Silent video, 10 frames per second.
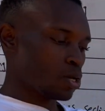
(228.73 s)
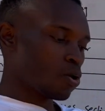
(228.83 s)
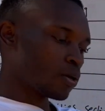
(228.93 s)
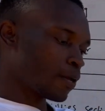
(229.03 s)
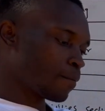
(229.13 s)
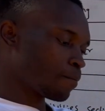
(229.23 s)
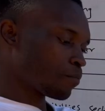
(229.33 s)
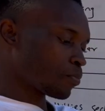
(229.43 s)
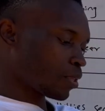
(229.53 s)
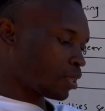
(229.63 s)
Okay,
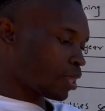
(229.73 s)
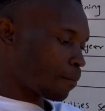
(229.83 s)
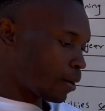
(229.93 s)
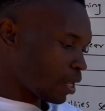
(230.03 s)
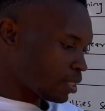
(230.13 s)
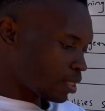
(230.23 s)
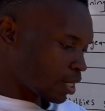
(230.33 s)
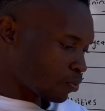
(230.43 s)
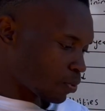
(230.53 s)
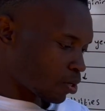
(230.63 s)
the balance
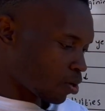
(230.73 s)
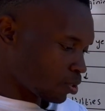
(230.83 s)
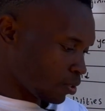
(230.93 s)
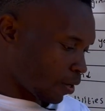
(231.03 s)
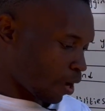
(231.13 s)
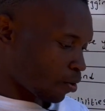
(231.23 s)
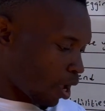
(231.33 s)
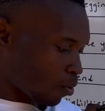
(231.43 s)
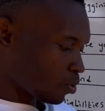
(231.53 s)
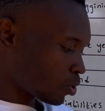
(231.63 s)
that we got,
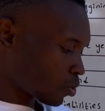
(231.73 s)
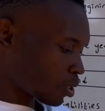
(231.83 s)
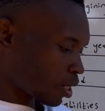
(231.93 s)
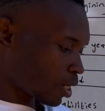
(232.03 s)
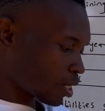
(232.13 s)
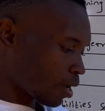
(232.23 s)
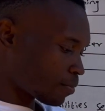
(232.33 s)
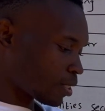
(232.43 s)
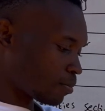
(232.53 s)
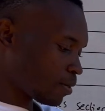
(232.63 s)
I will show the income
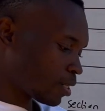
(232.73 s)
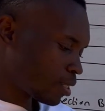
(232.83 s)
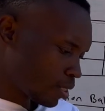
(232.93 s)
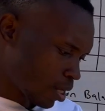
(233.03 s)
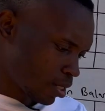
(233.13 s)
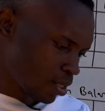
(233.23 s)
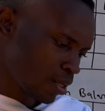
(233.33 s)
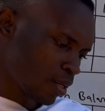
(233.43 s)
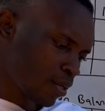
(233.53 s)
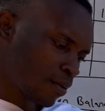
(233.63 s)
statement this side.
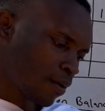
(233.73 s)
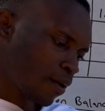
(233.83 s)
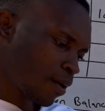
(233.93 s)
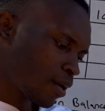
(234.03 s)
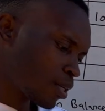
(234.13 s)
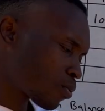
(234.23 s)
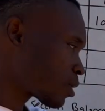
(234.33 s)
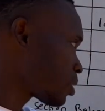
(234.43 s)
It was